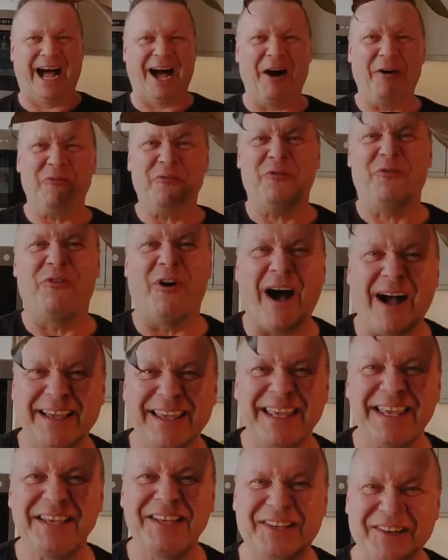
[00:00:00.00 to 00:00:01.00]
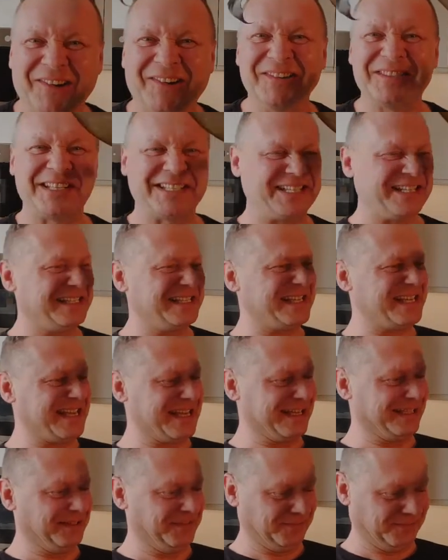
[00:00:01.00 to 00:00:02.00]
How fucking gorgeous is
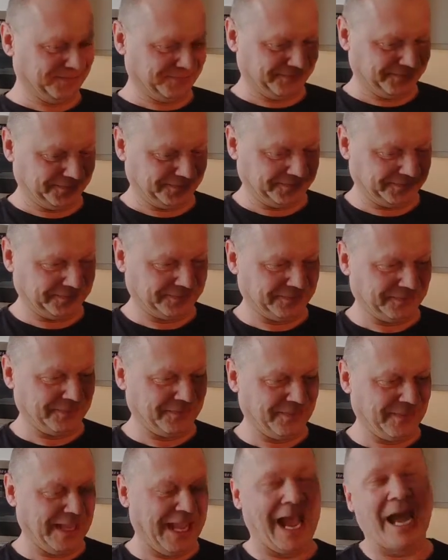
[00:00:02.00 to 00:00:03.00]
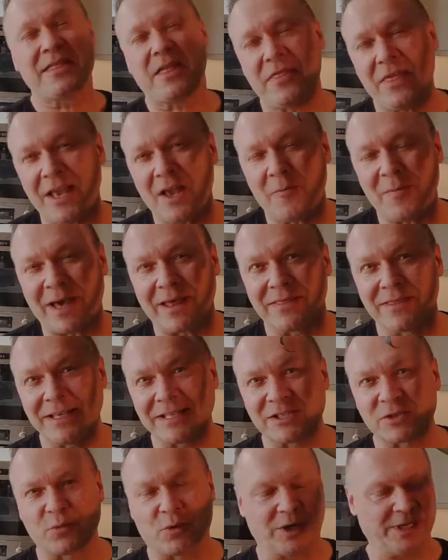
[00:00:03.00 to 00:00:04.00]
that? And the thing about
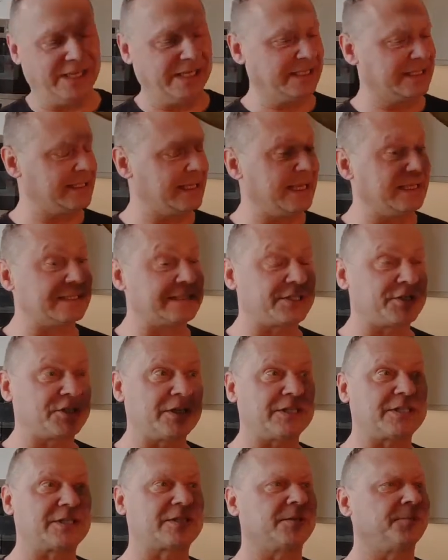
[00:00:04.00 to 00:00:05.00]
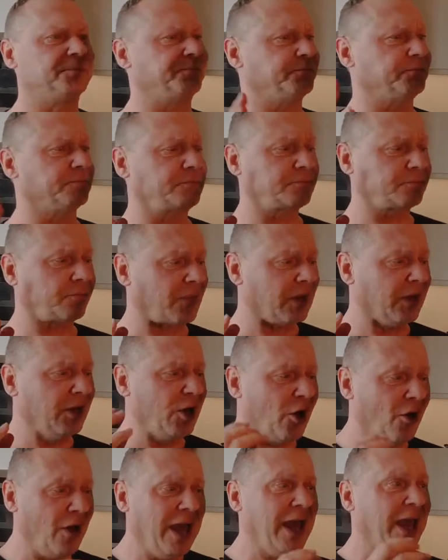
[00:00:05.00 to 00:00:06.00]
this one is, it's just,
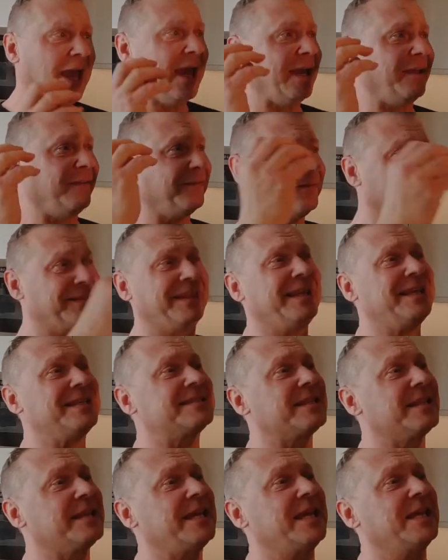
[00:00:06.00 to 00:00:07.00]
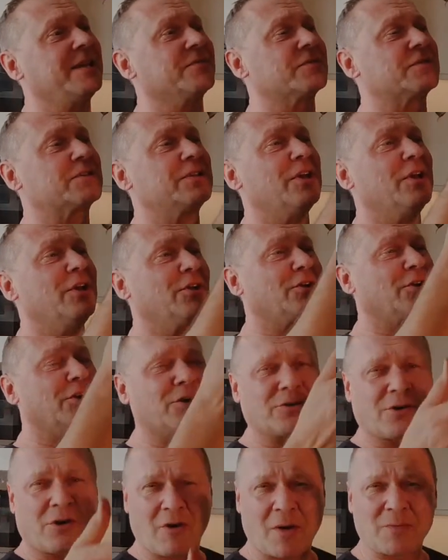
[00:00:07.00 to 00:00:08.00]
these leaves can
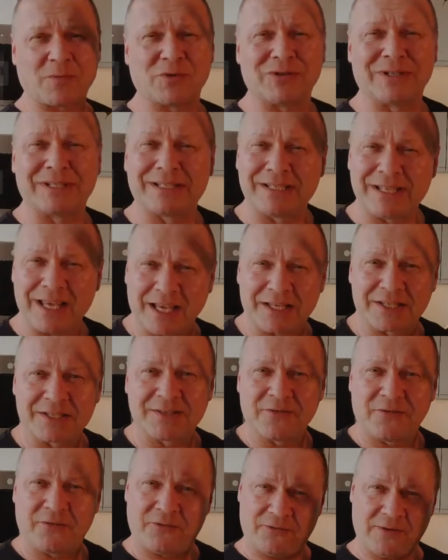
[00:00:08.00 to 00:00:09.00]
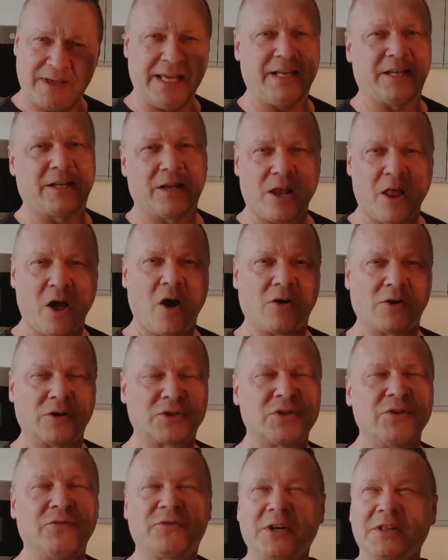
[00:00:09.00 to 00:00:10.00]
grow up to 6 feet long.
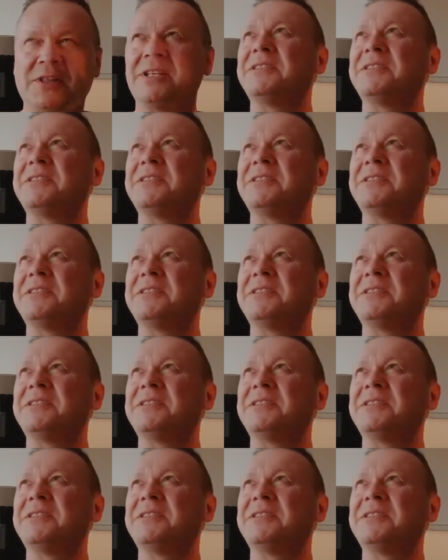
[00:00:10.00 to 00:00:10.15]
So you've got